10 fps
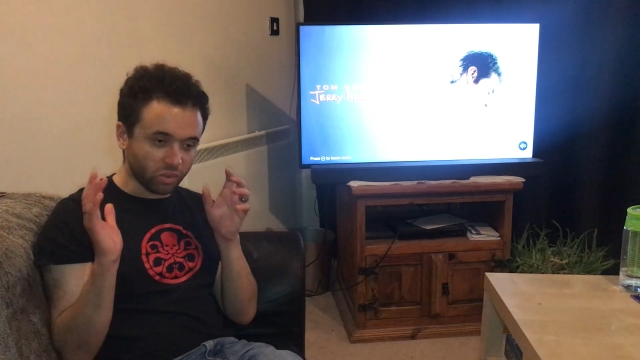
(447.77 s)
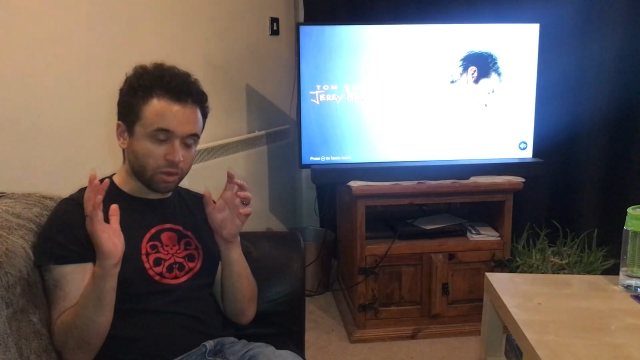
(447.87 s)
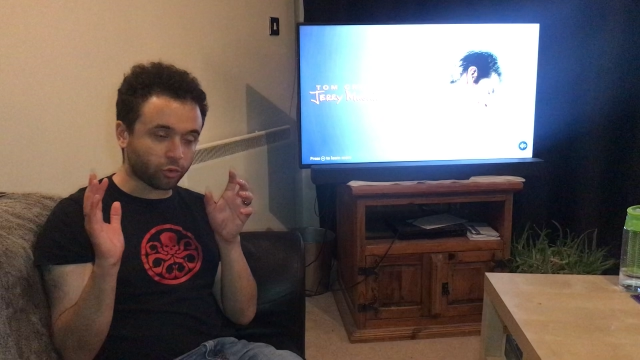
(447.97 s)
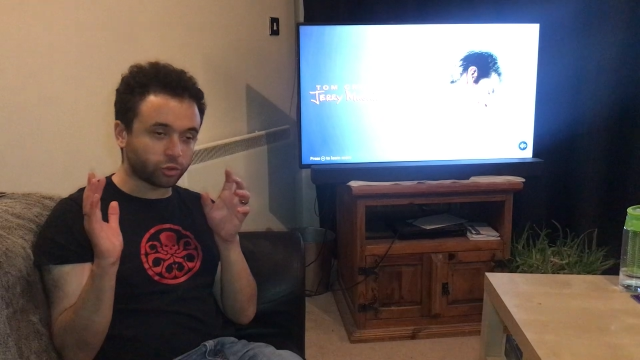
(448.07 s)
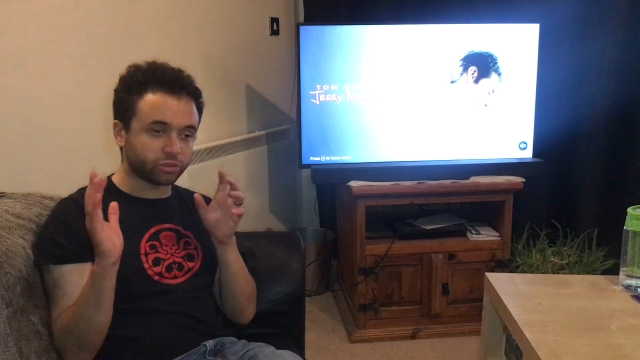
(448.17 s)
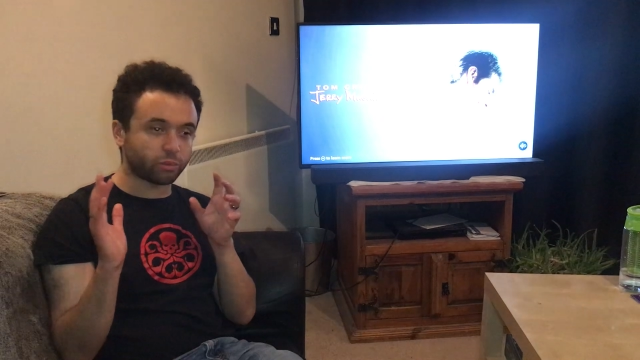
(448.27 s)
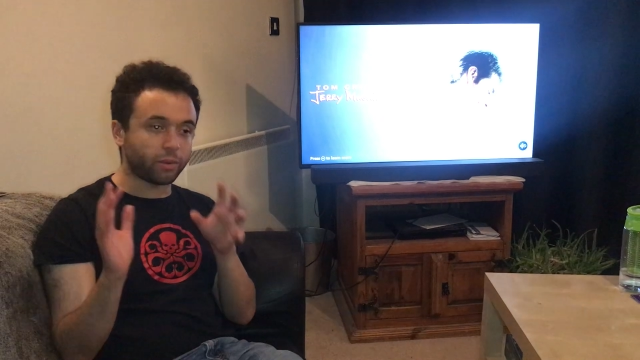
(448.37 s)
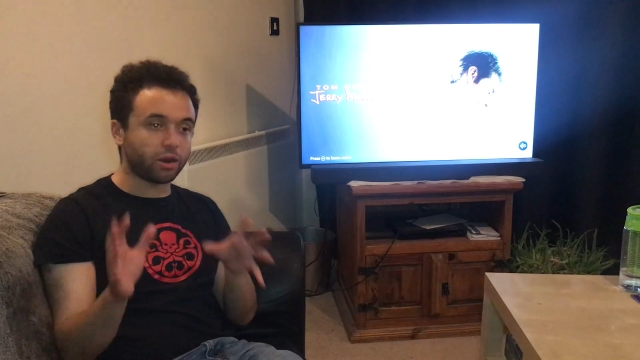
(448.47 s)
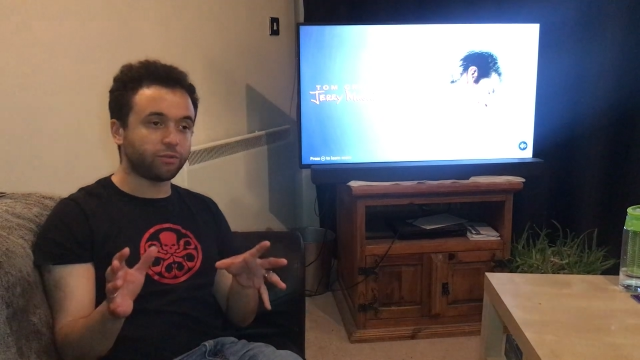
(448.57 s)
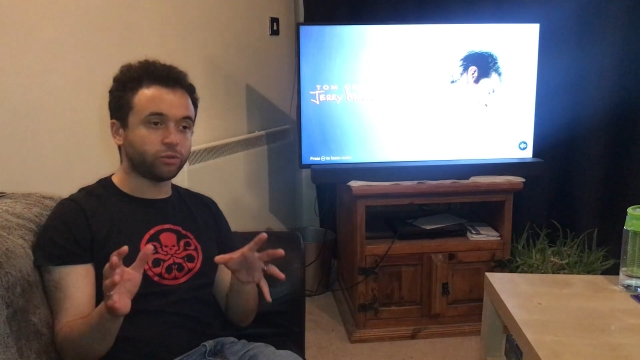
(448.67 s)
of course, the
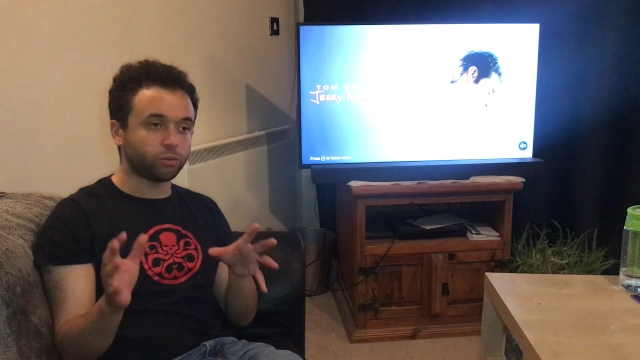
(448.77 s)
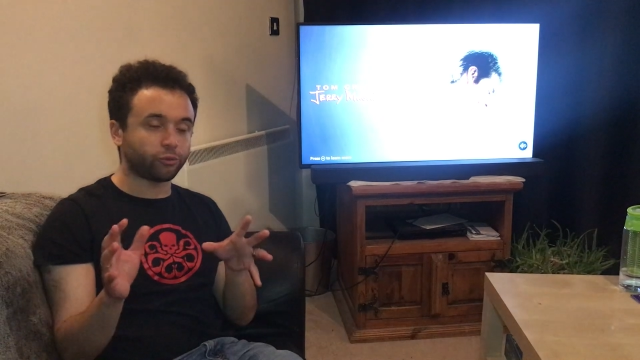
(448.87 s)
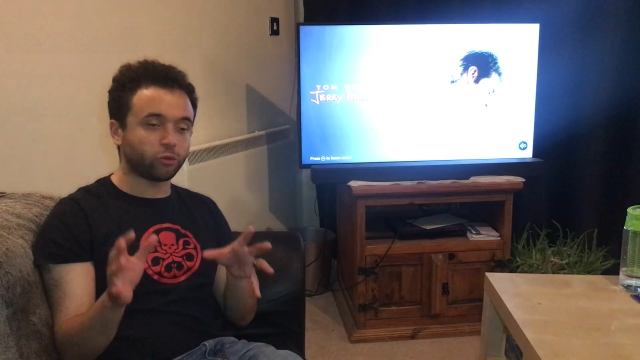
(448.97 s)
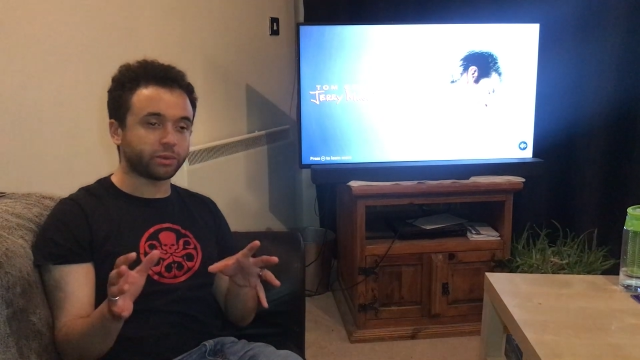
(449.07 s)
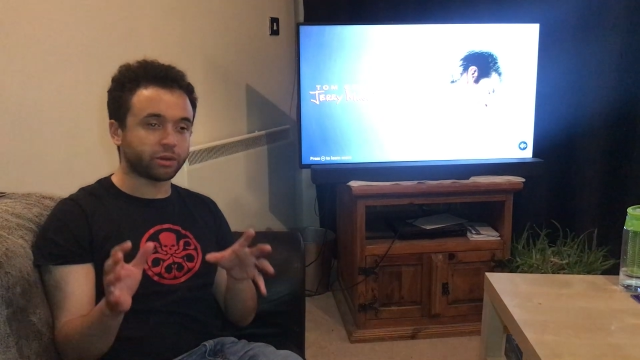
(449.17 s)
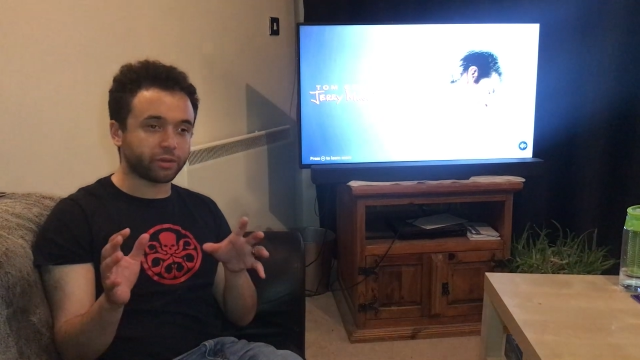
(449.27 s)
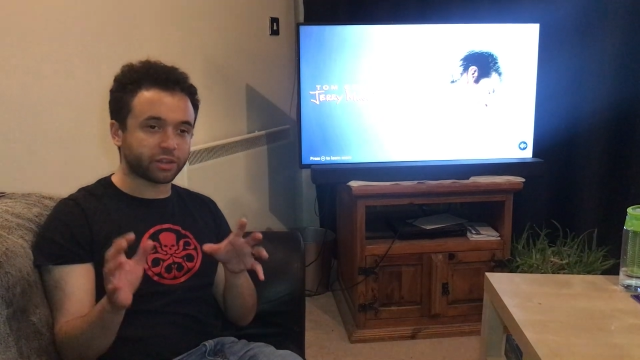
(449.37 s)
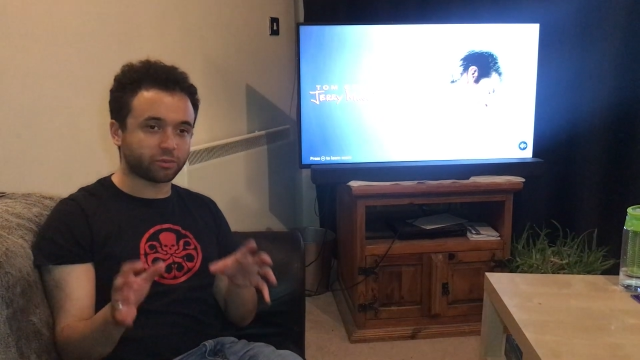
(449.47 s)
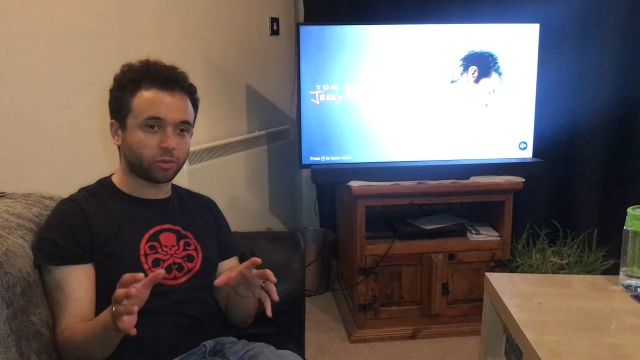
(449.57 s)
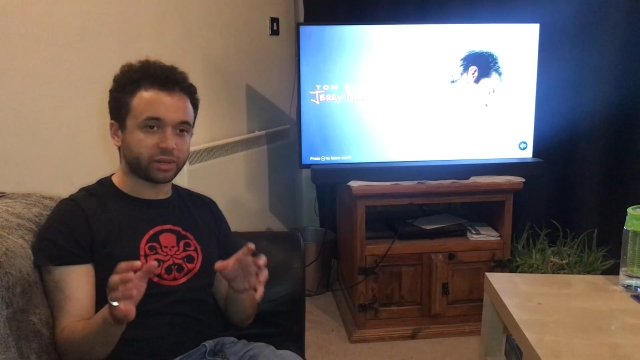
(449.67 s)
Marvel formula at
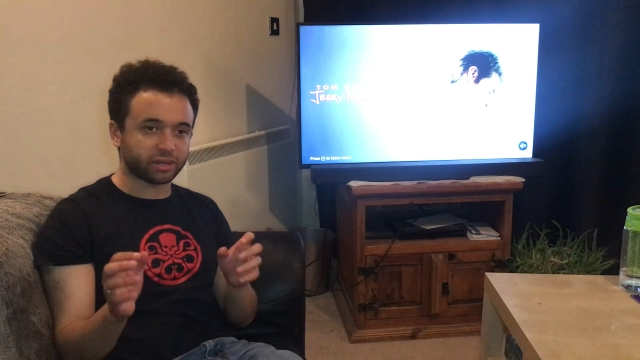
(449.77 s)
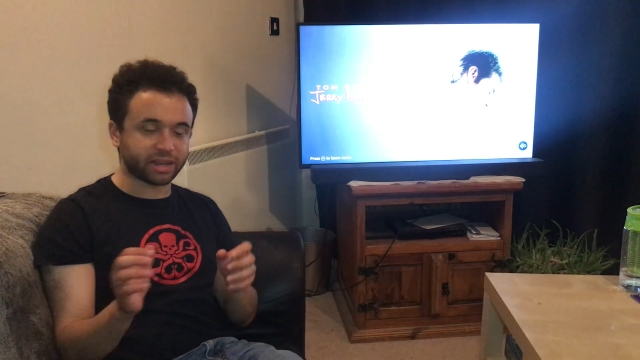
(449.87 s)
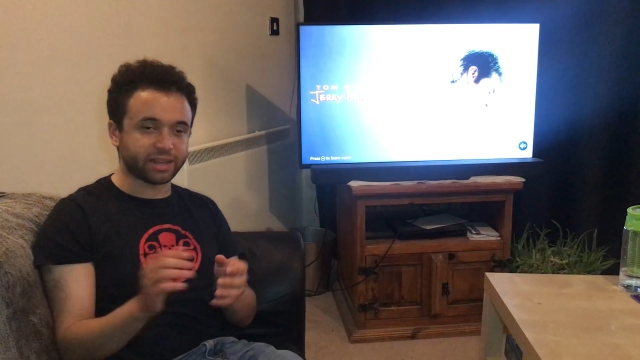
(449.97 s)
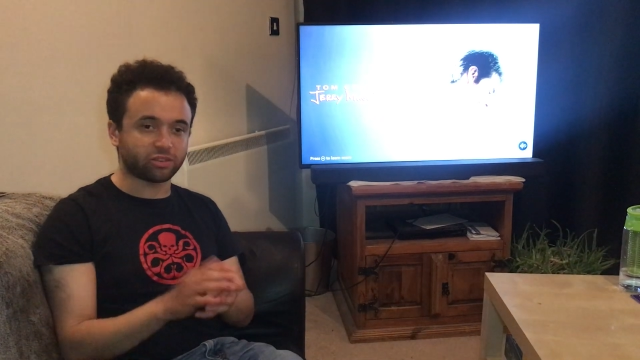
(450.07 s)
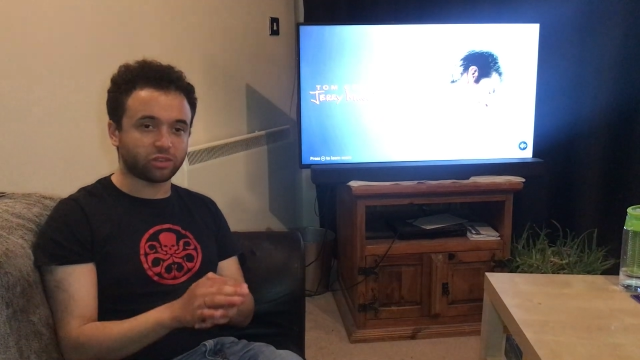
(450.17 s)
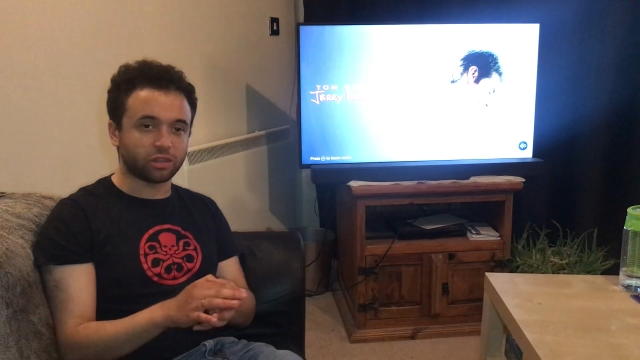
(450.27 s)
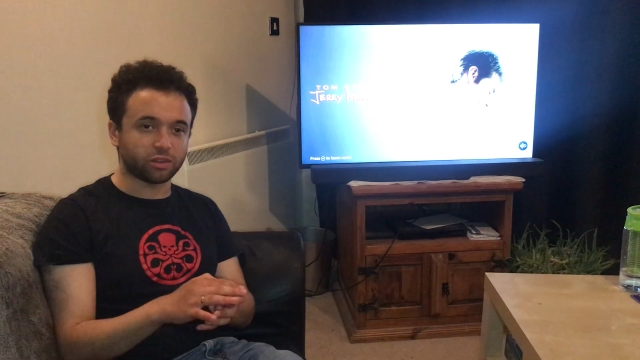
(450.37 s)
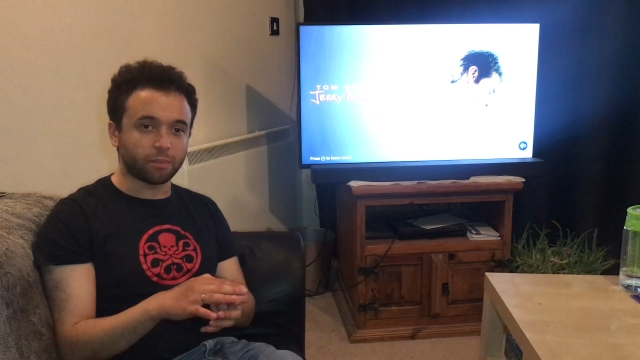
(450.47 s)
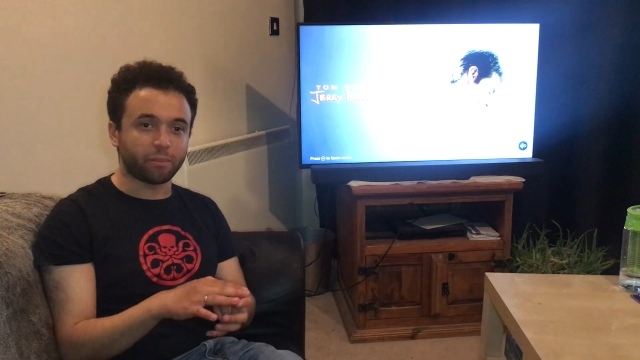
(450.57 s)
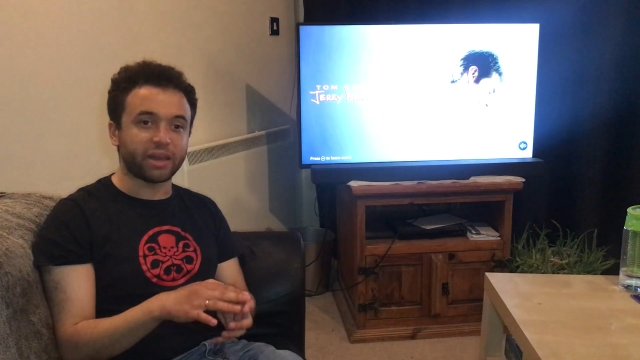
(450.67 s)
this point is
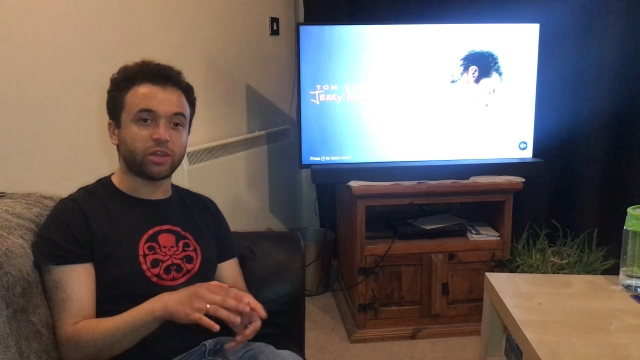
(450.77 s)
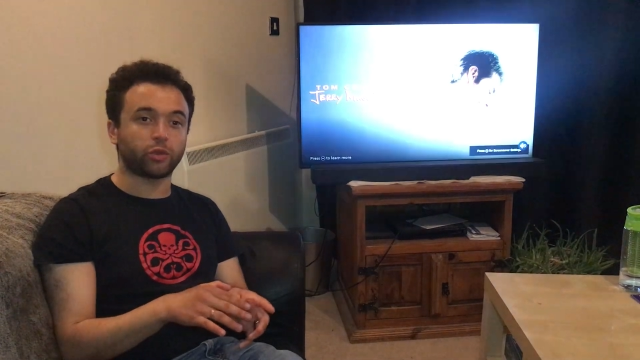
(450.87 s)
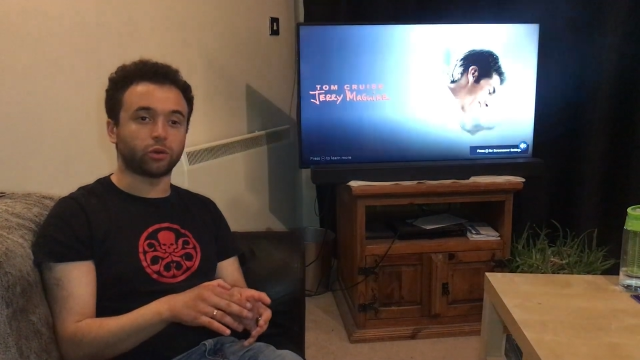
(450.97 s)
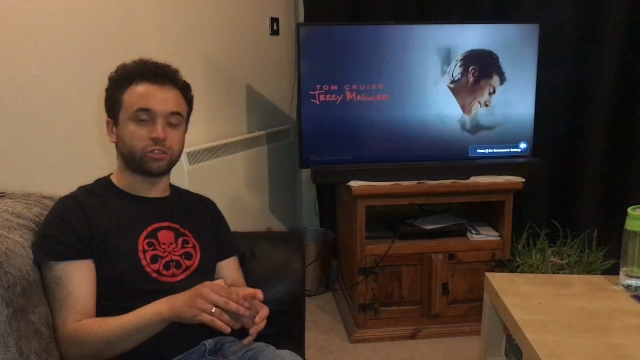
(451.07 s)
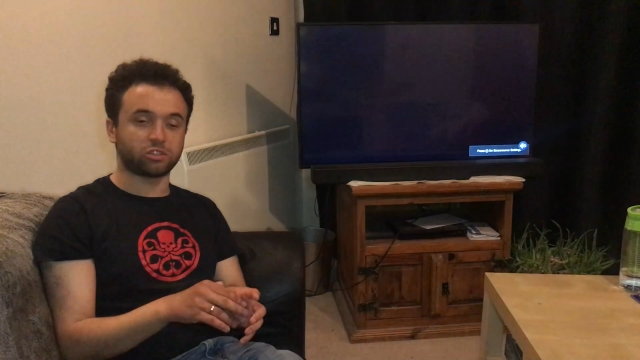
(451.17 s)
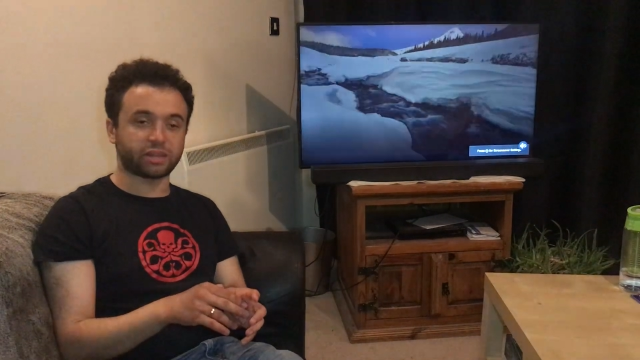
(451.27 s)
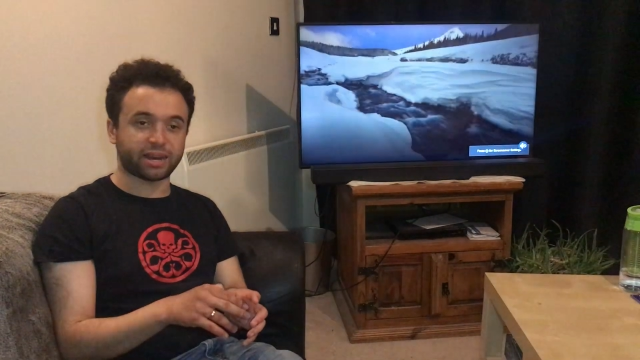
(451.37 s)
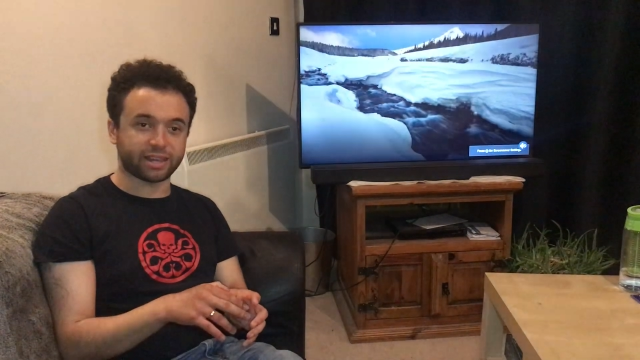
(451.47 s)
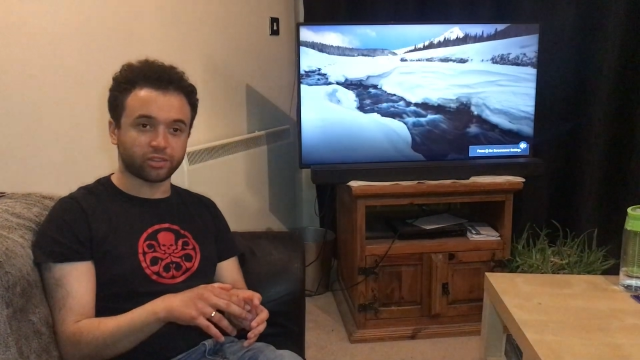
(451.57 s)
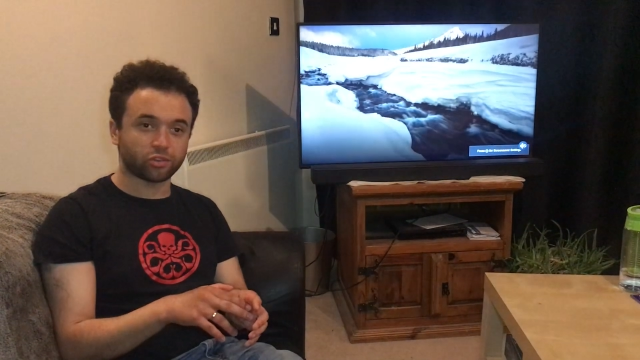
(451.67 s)
the bathos, that
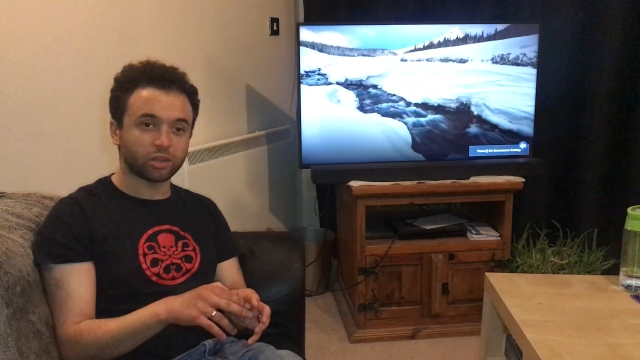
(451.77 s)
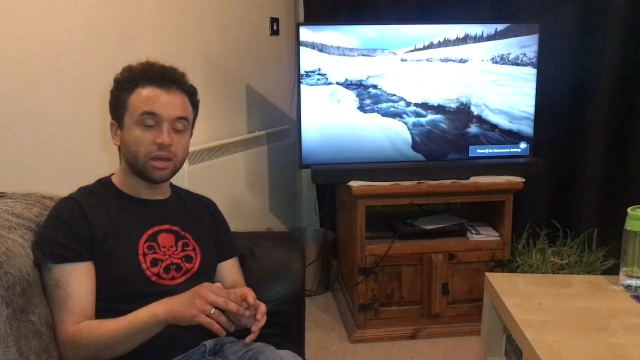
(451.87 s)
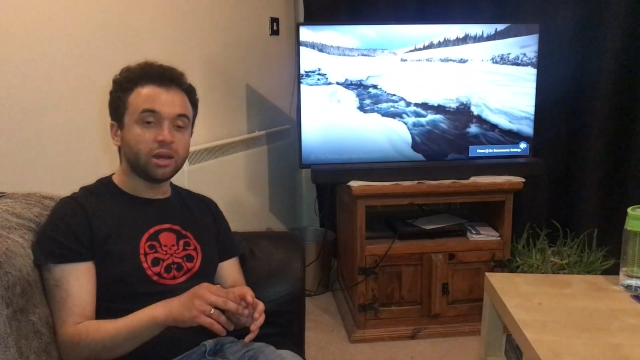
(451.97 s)
is,